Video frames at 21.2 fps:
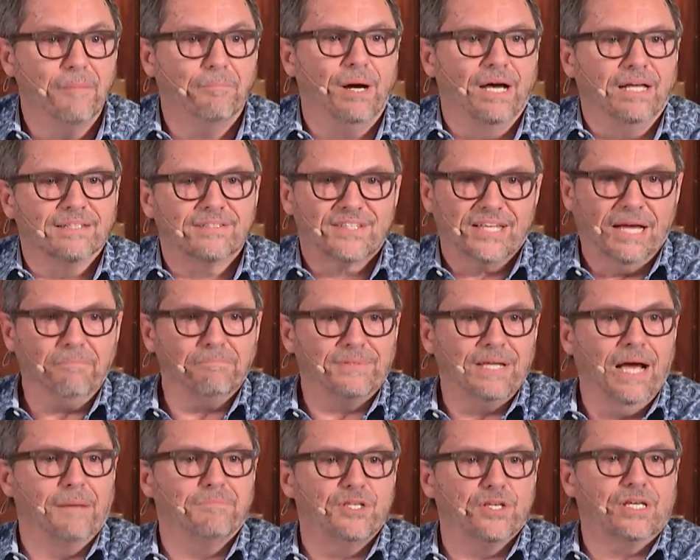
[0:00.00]
But
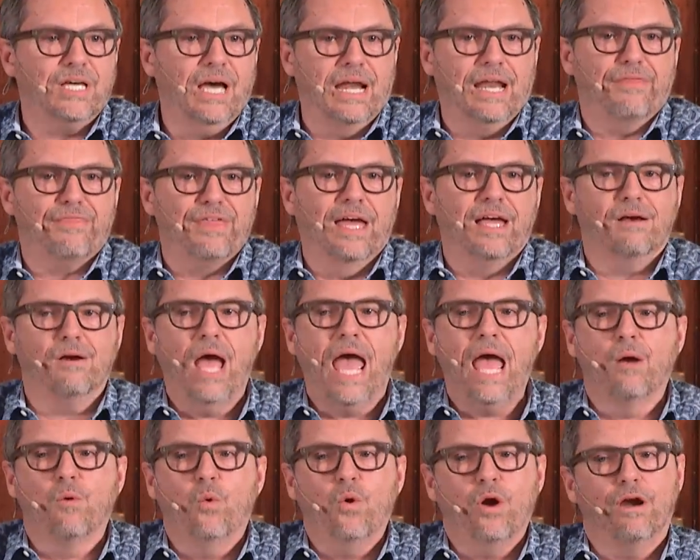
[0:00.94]
sometimes you kind of think,
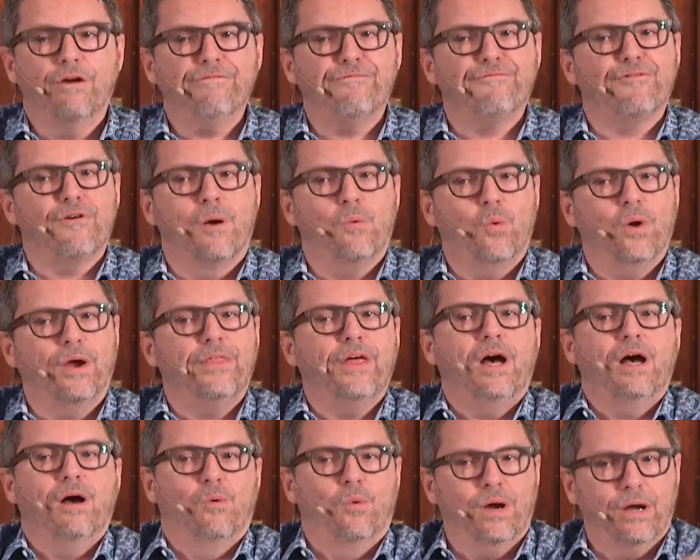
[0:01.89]
hey, we're the